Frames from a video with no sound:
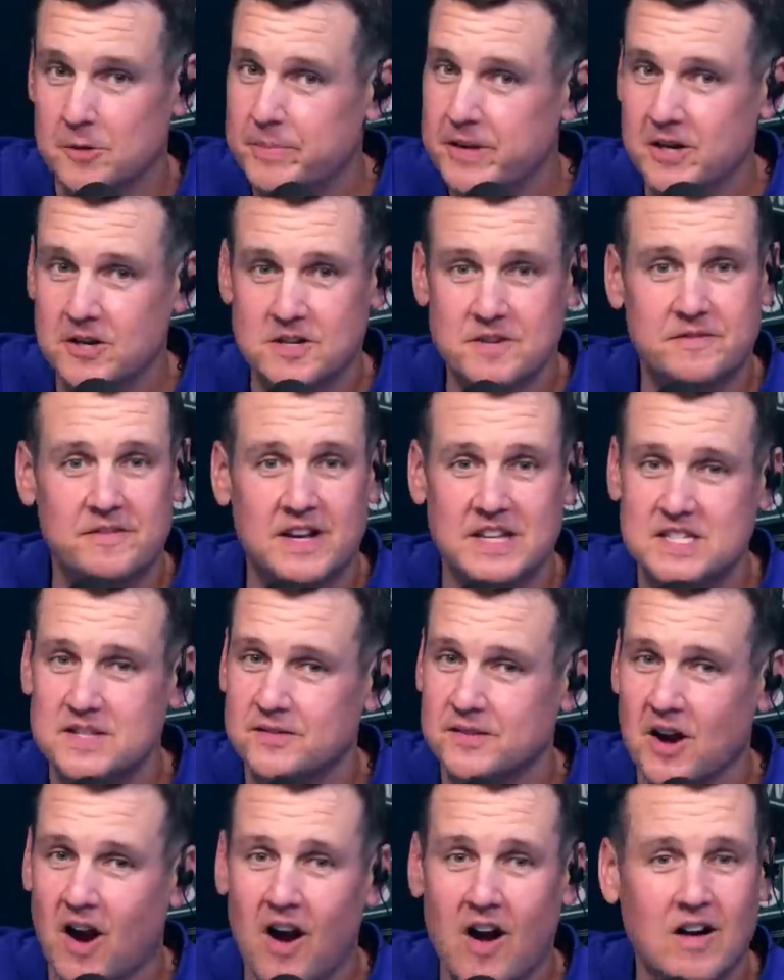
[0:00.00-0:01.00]
going to be your
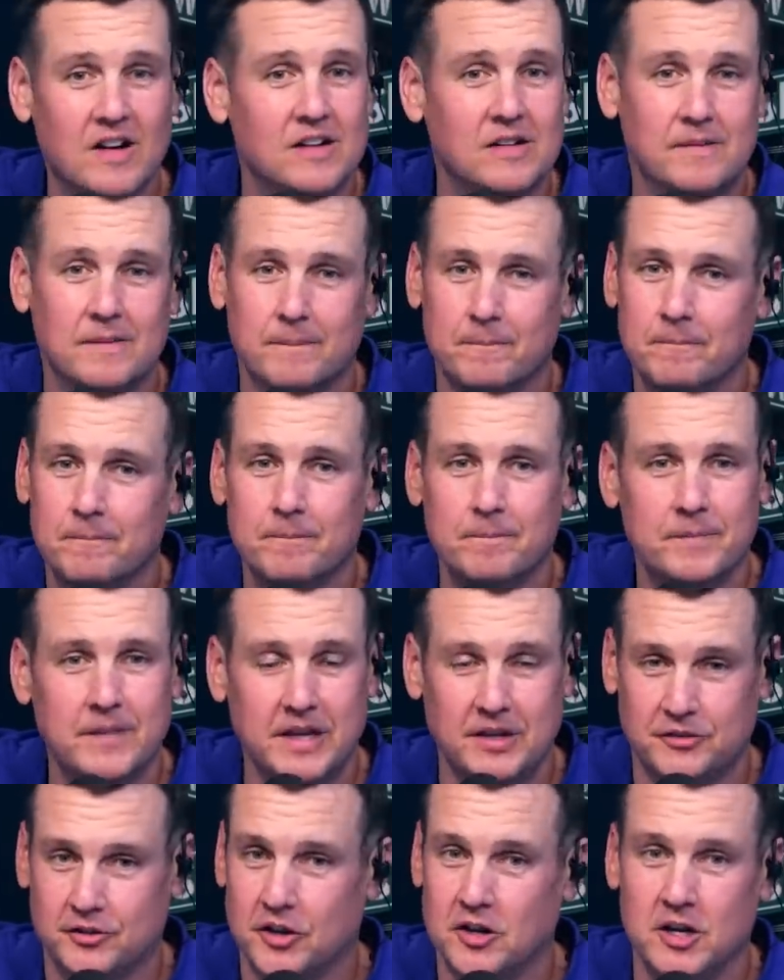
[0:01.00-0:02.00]
defensive guard.
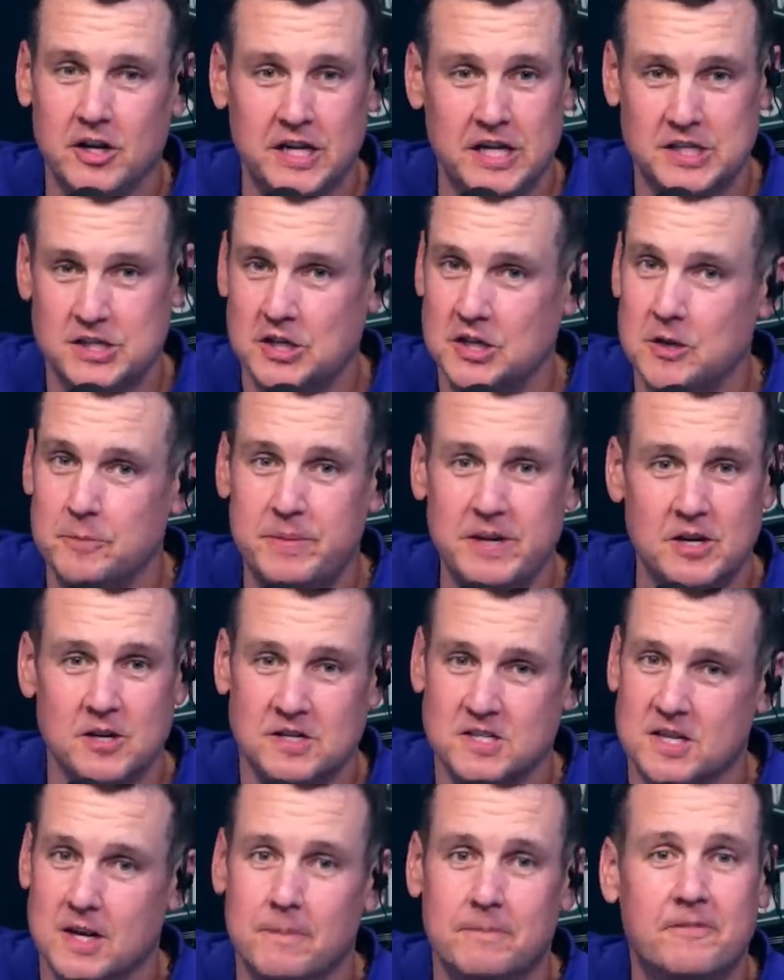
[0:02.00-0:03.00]
He's gonna be
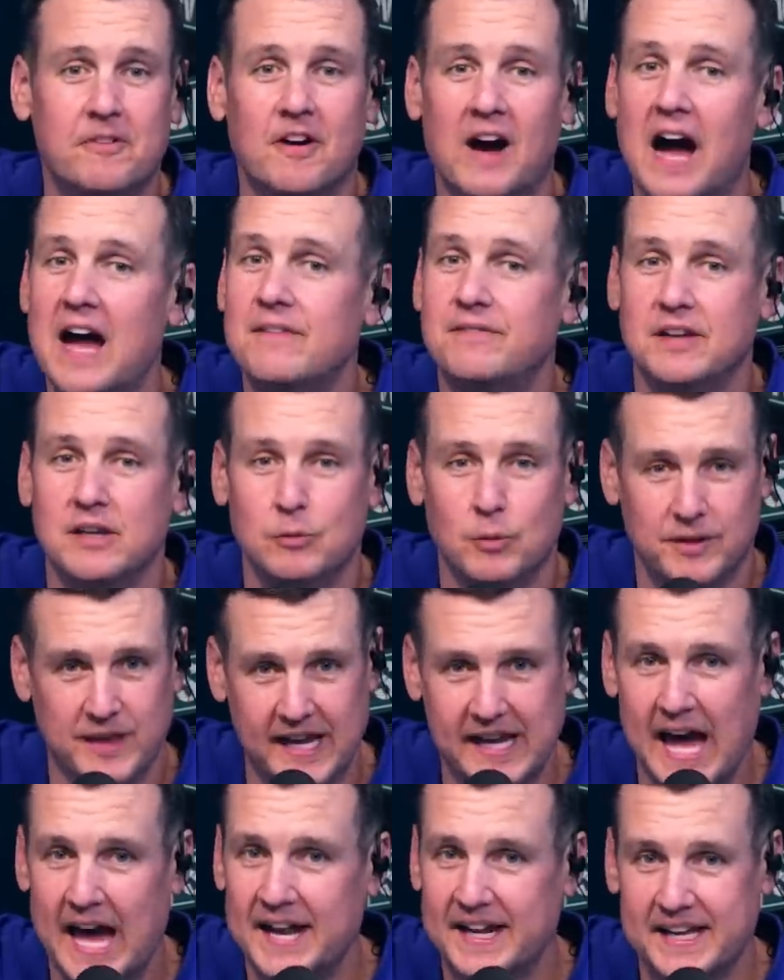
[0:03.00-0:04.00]
your sub for Ivy when
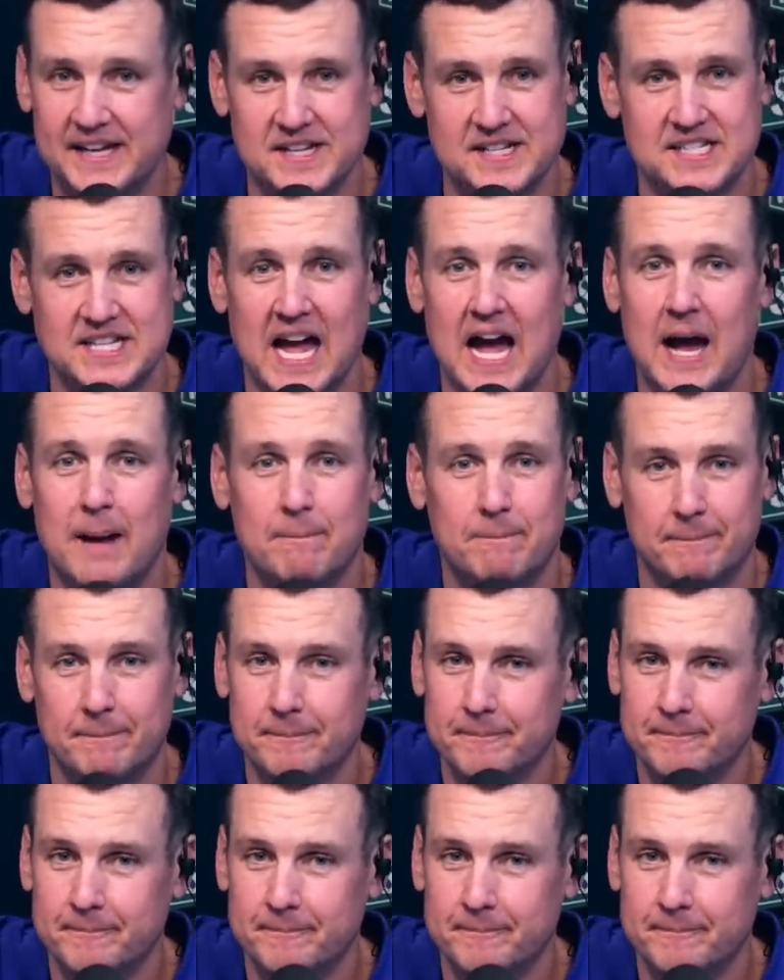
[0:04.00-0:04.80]
they got to get a stop.